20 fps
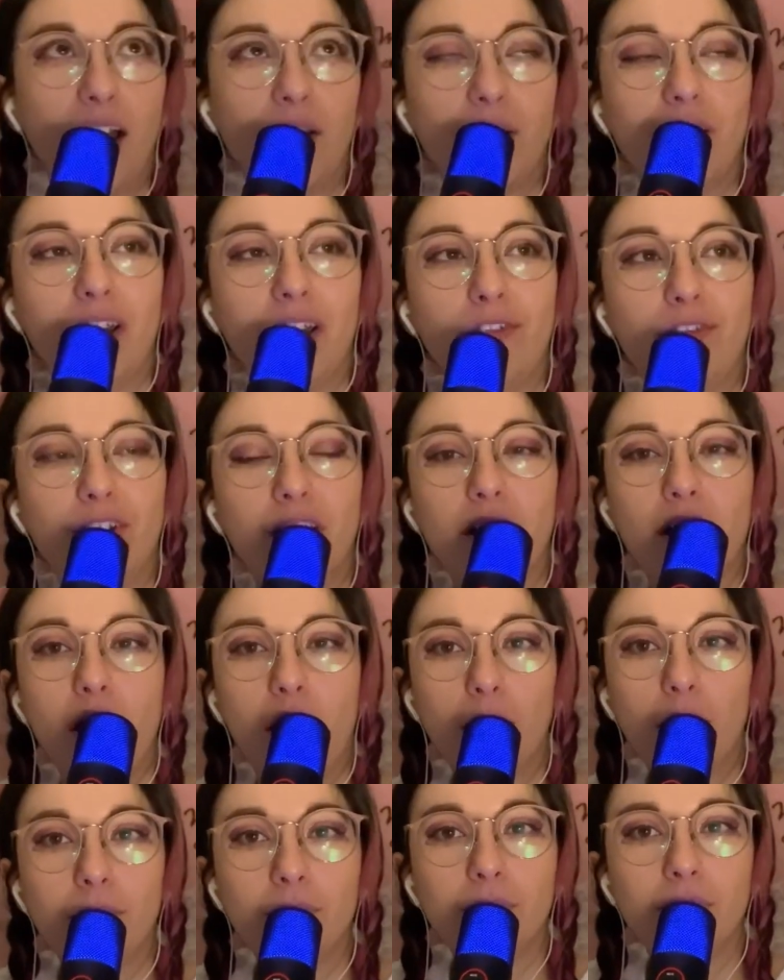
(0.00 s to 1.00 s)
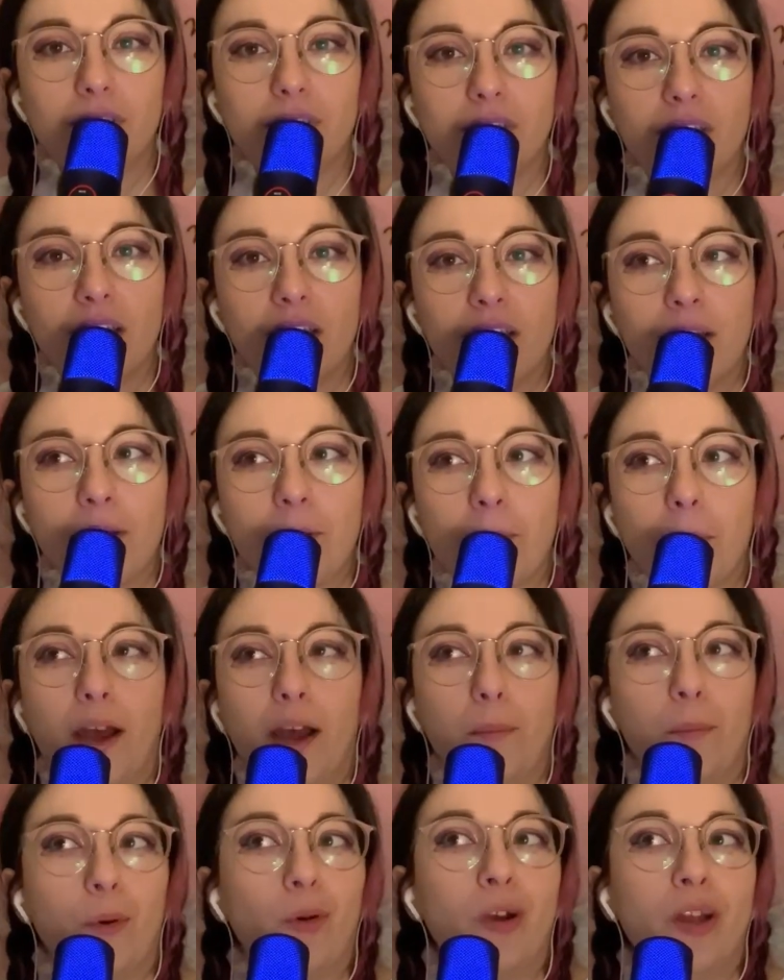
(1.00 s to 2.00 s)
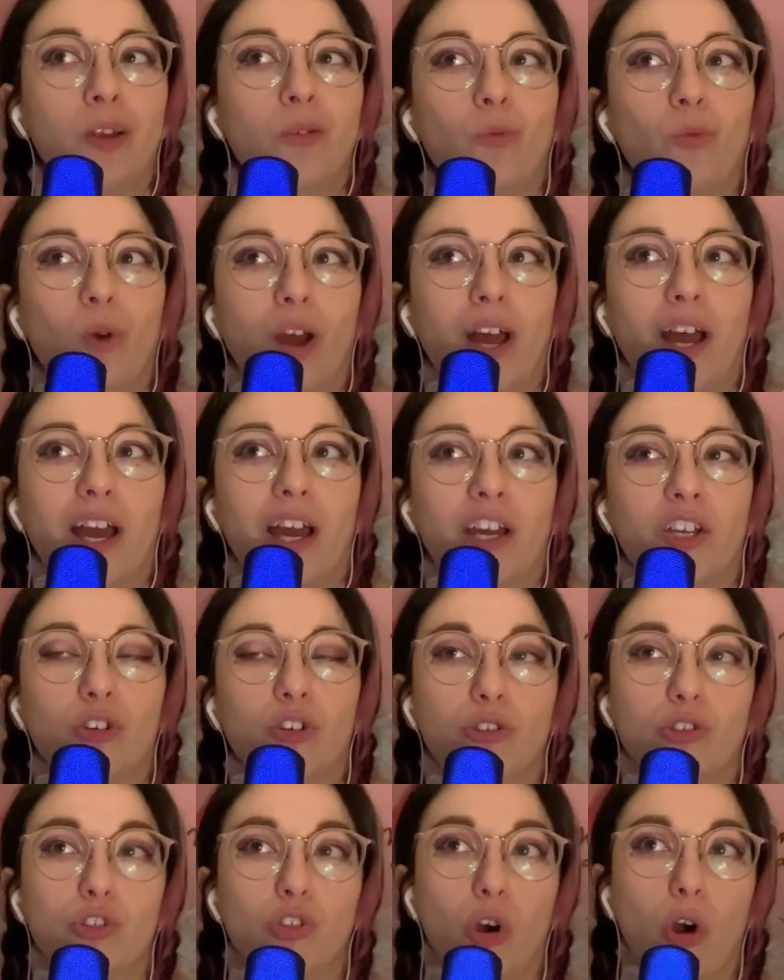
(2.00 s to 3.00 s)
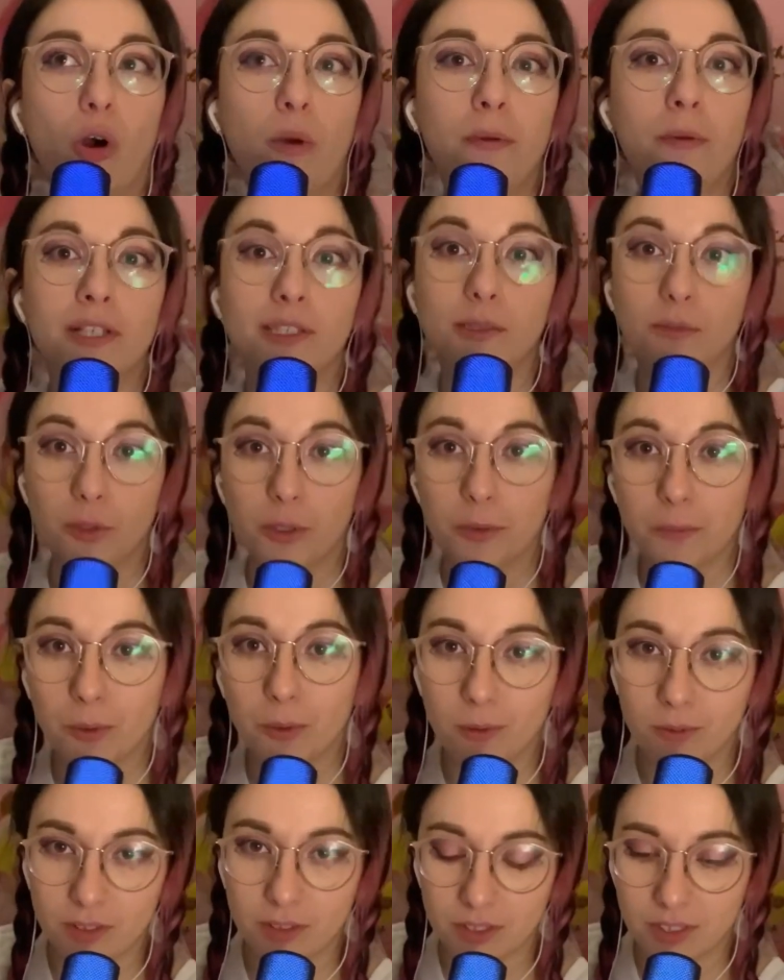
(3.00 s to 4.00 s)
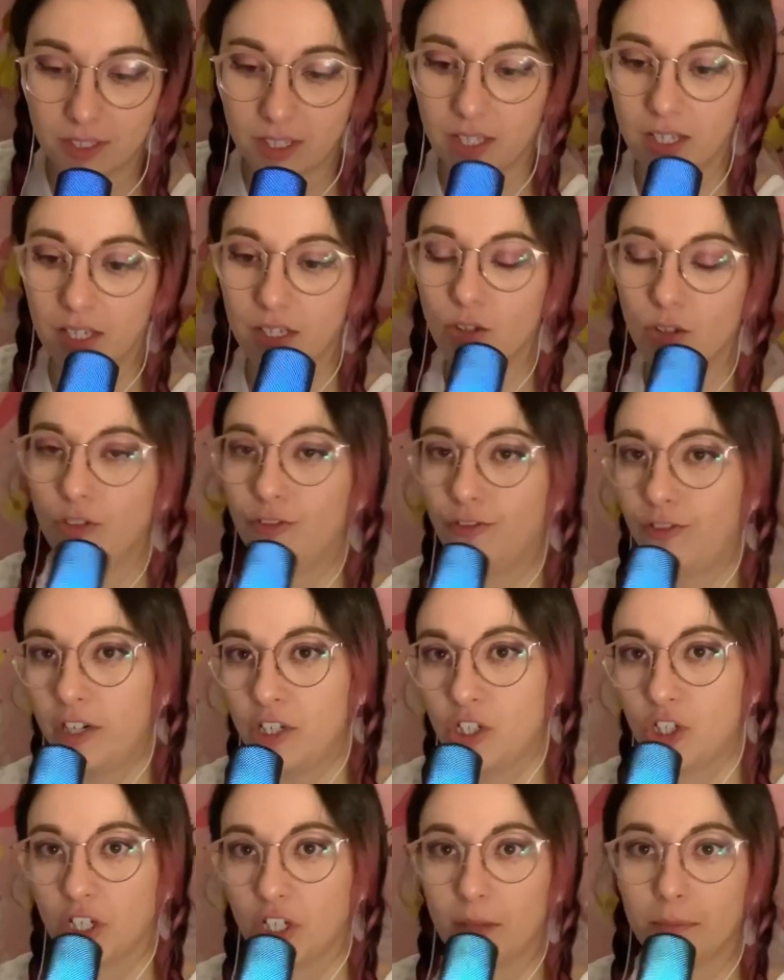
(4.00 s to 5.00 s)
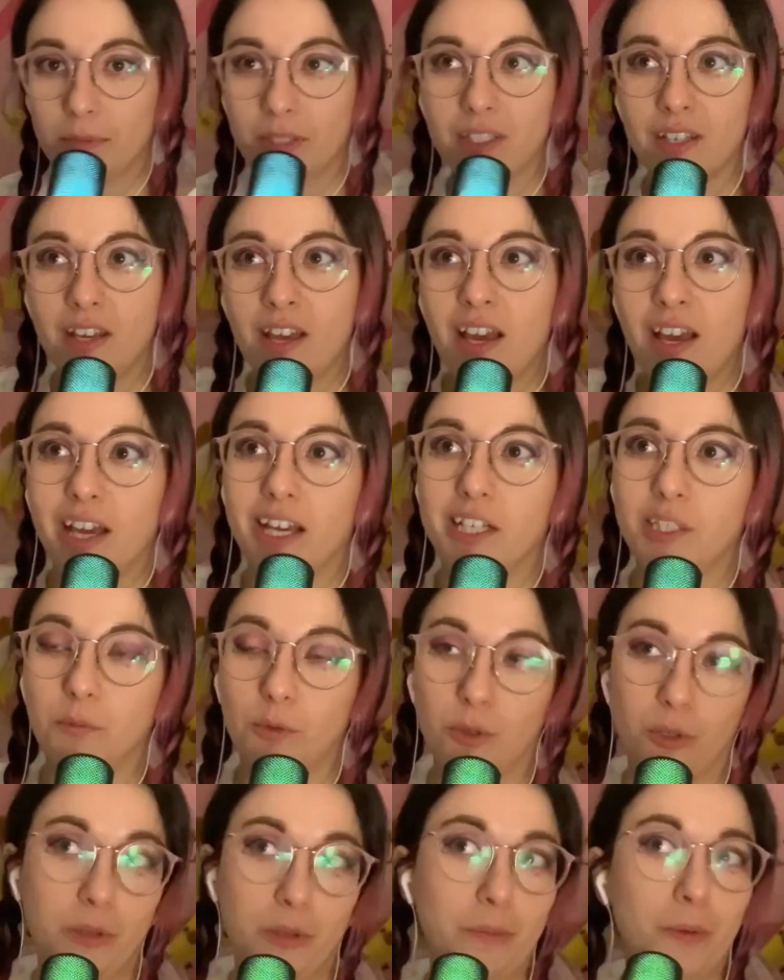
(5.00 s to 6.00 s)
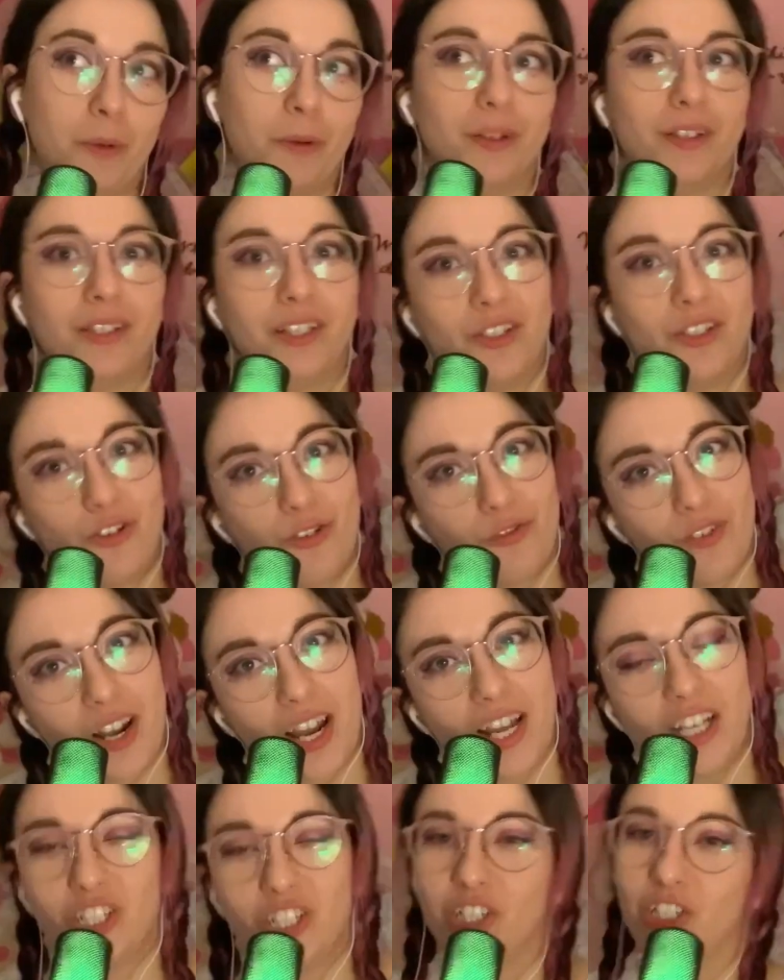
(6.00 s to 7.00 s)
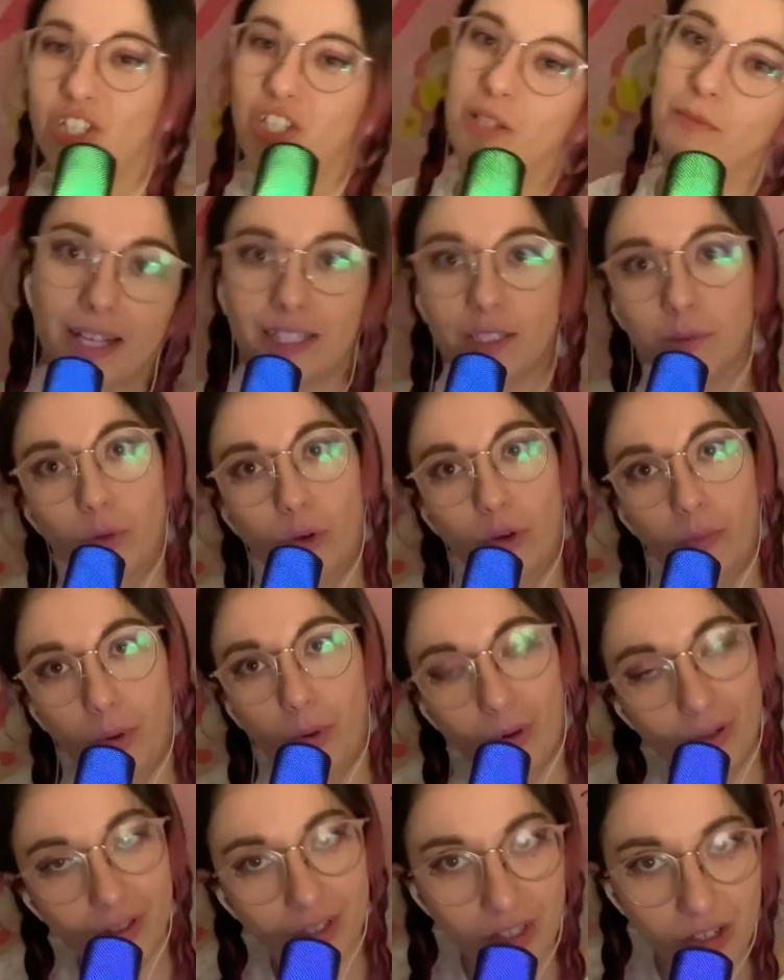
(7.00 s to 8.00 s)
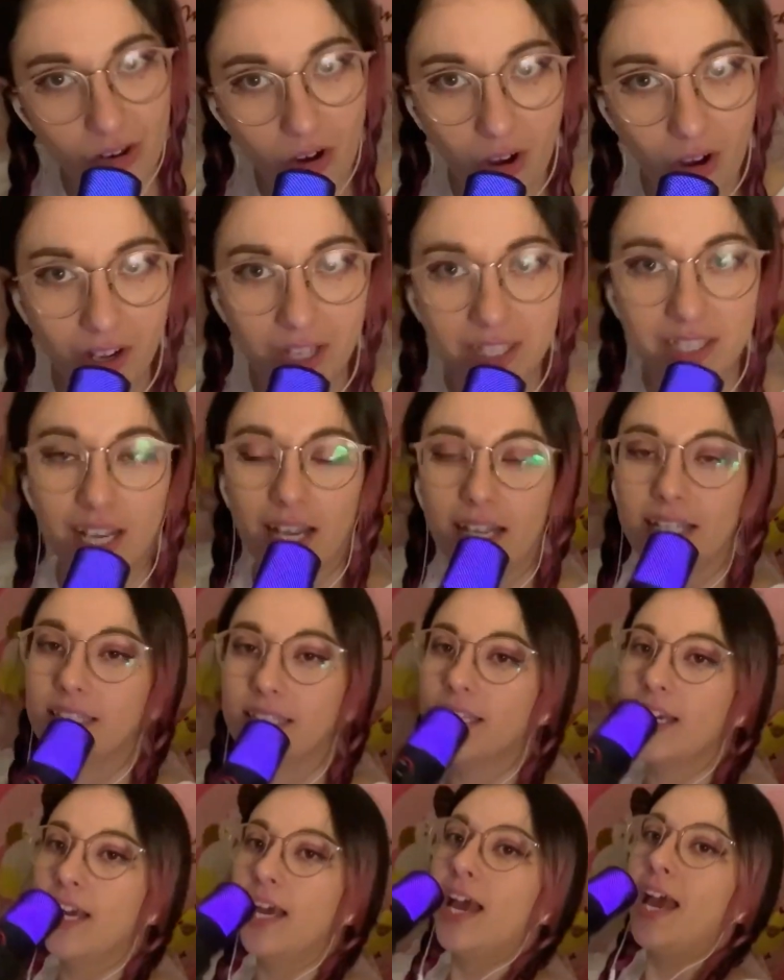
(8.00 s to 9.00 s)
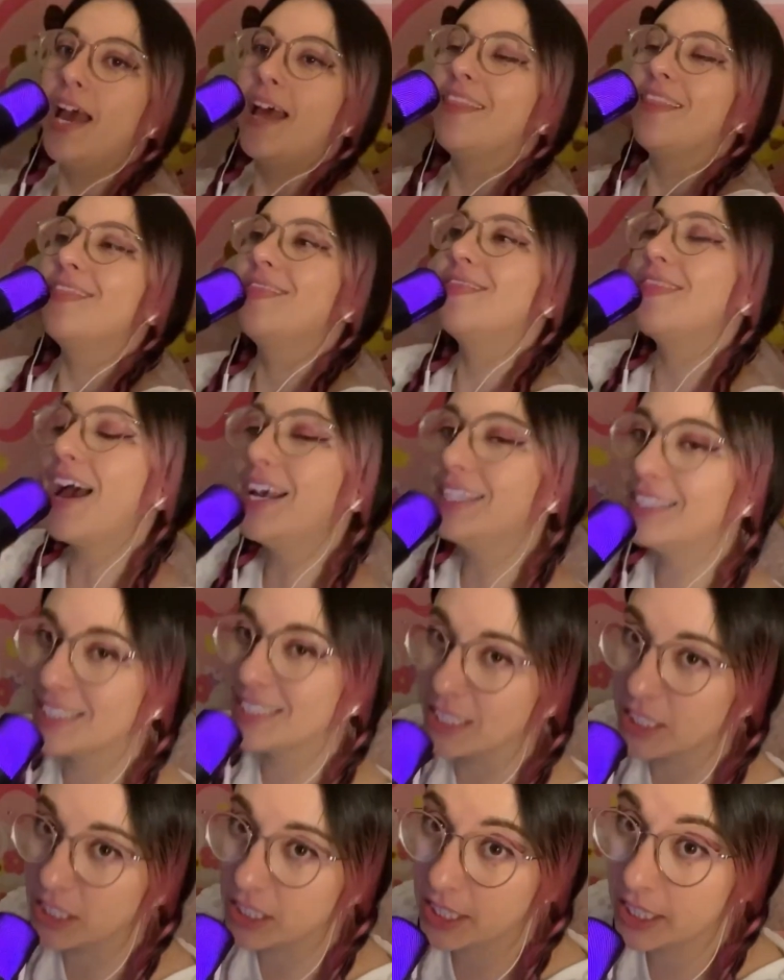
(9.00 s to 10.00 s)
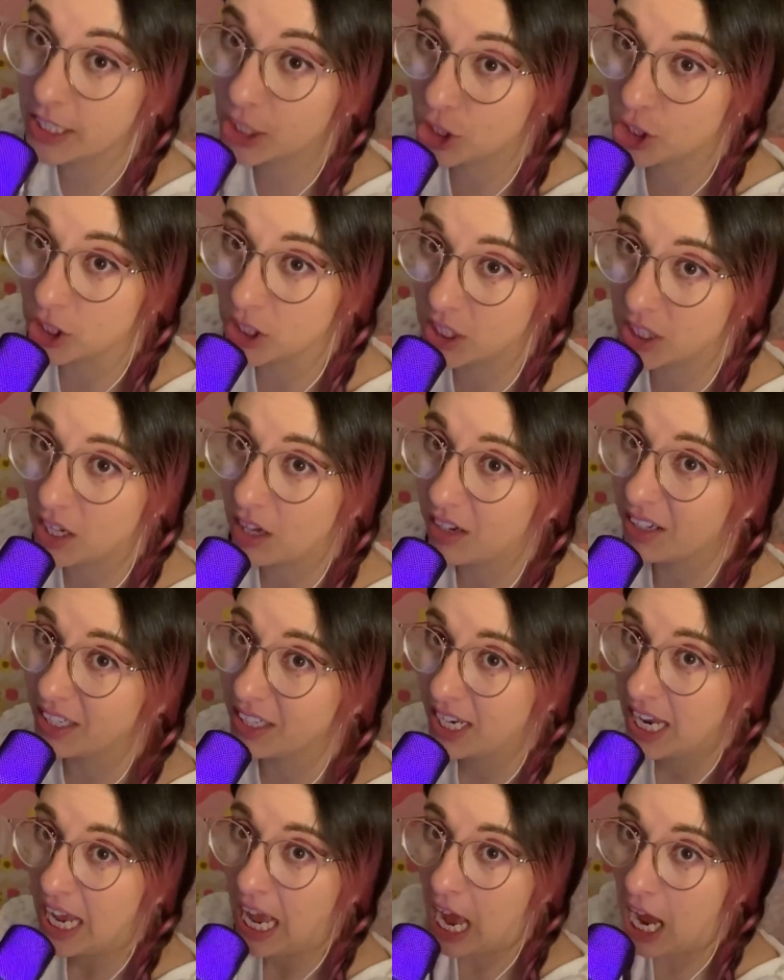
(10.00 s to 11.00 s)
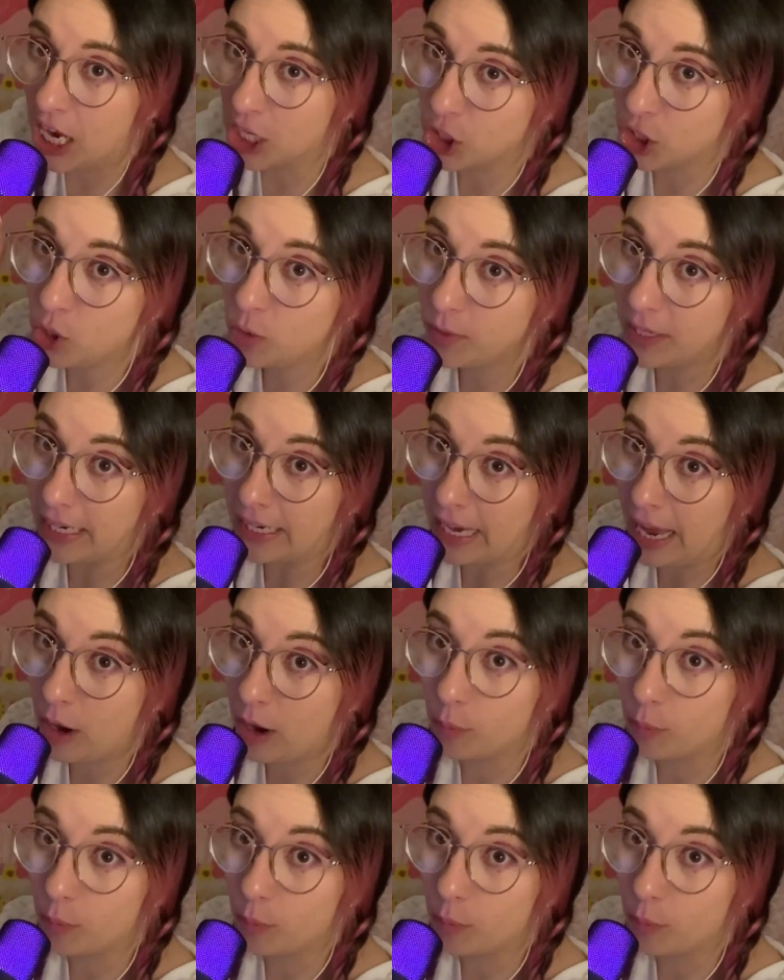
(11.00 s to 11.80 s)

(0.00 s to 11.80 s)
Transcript: And if it comes at a point where your job is more important than your friendships, it's more important than your relationship, it's more important than your holidays, that's an addiction, darling, and you need